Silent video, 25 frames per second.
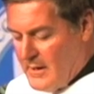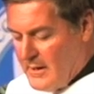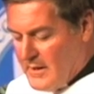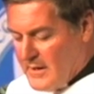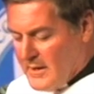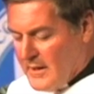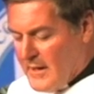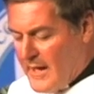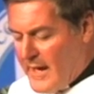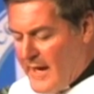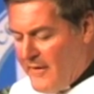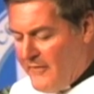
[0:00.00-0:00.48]

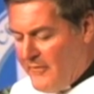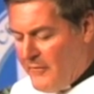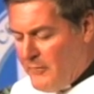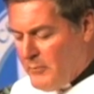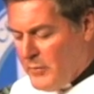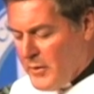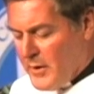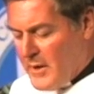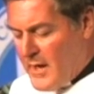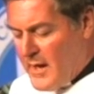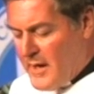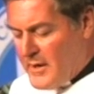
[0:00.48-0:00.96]

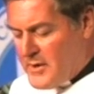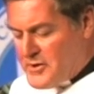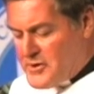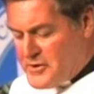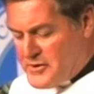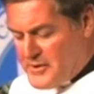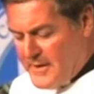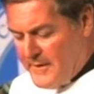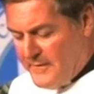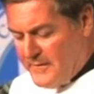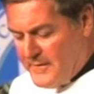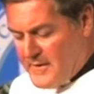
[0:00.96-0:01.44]
lifeblood
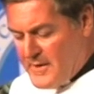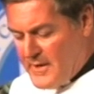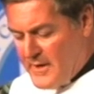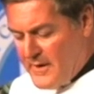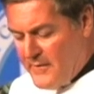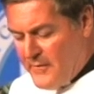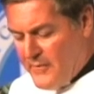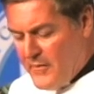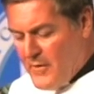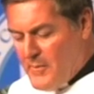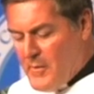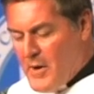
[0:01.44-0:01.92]

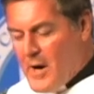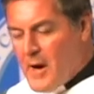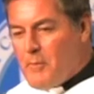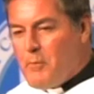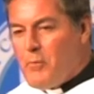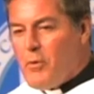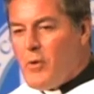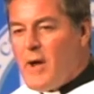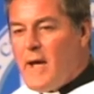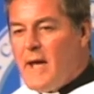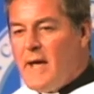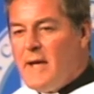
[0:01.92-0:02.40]
shifted from our
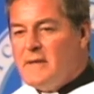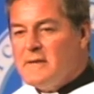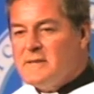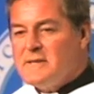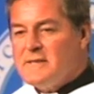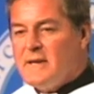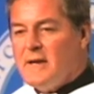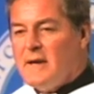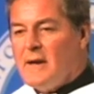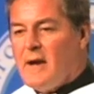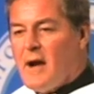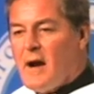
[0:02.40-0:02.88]

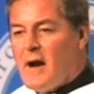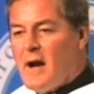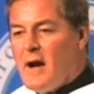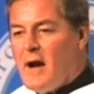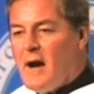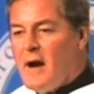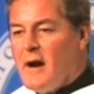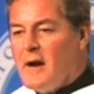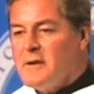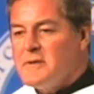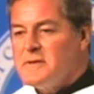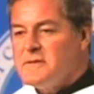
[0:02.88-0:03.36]
brains and our
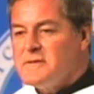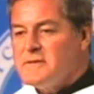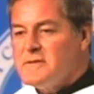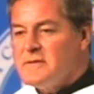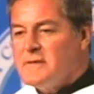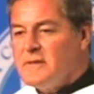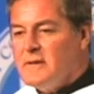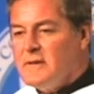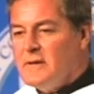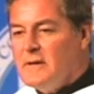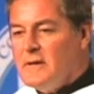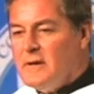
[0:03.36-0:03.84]

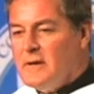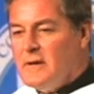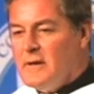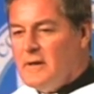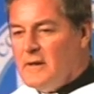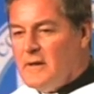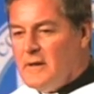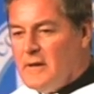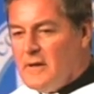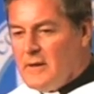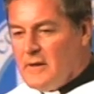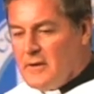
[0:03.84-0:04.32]
hearts
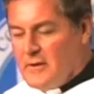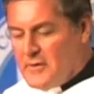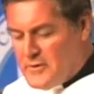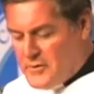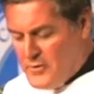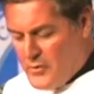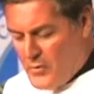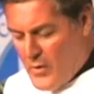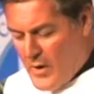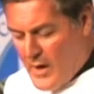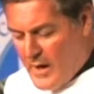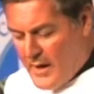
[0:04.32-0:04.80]

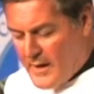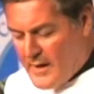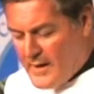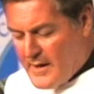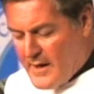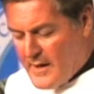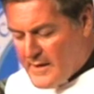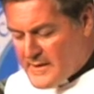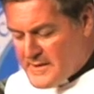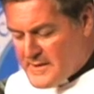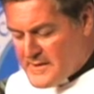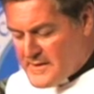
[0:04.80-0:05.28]
to our
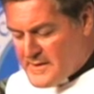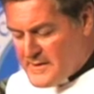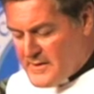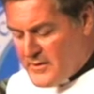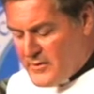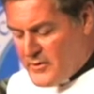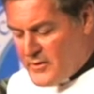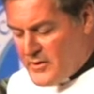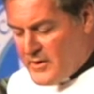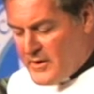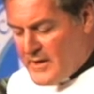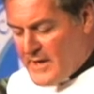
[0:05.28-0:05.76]
guts
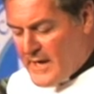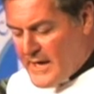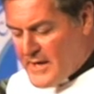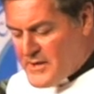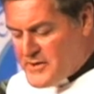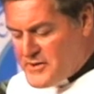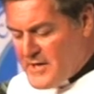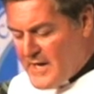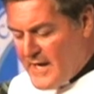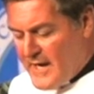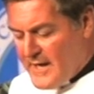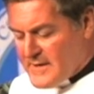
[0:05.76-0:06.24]
to
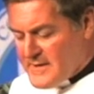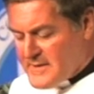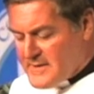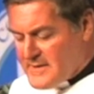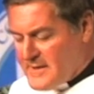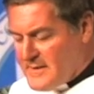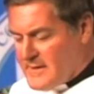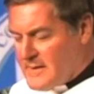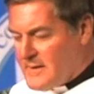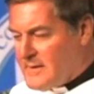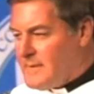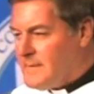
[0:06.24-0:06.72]

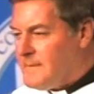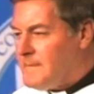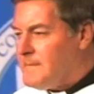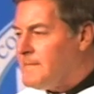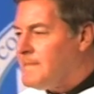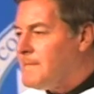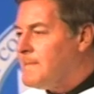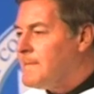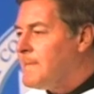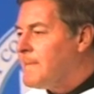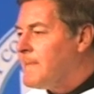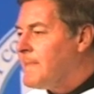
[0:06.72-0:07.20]
digest.
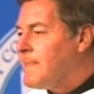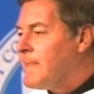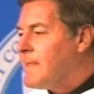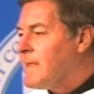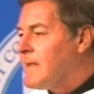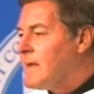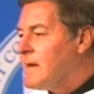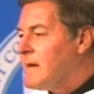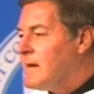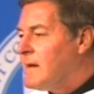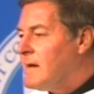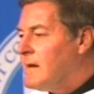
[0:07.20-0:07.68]

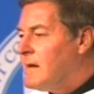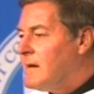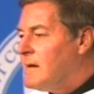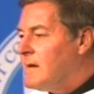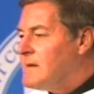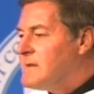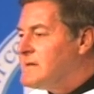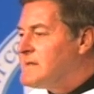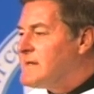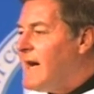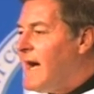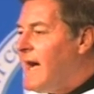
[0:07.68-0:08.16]

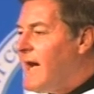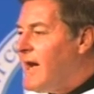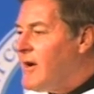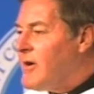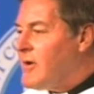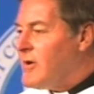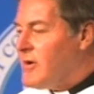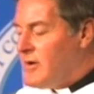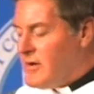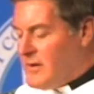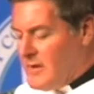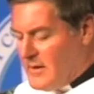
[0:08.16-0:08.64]

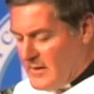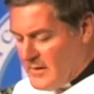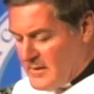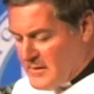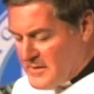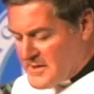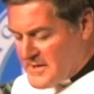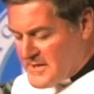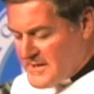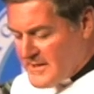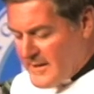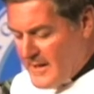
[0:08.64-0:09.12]
Tired,
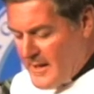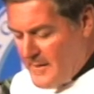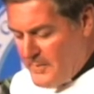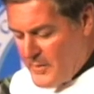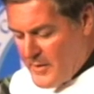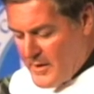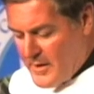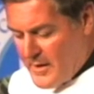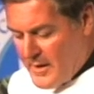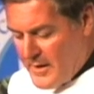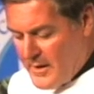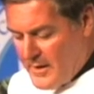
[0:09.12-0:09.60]

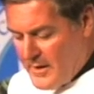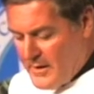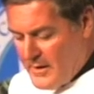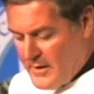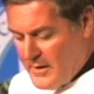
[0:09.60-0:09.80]
sleepy,